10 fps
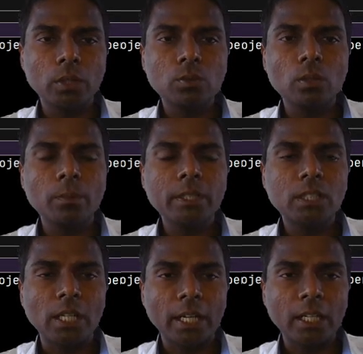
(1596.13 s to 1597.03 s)
will be
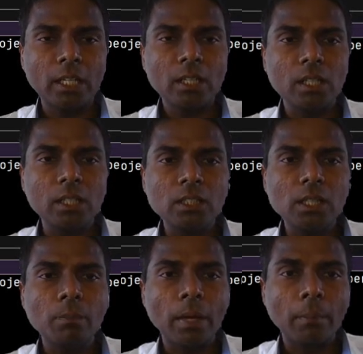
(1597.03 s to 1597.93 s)
checking is
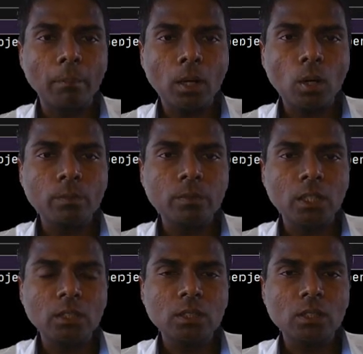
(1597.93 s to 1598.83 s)
the member of
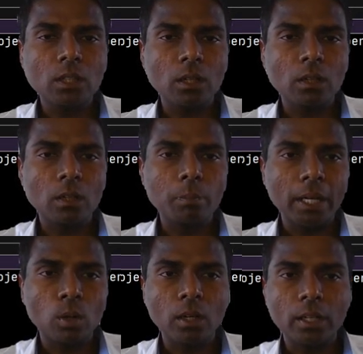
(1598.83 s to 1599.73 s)
this
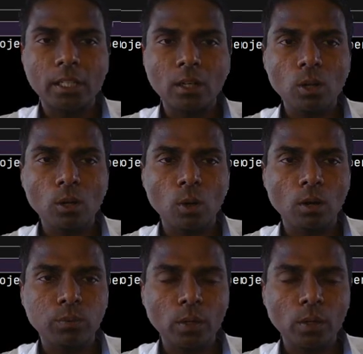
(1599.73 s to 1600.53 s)
Python literal or not.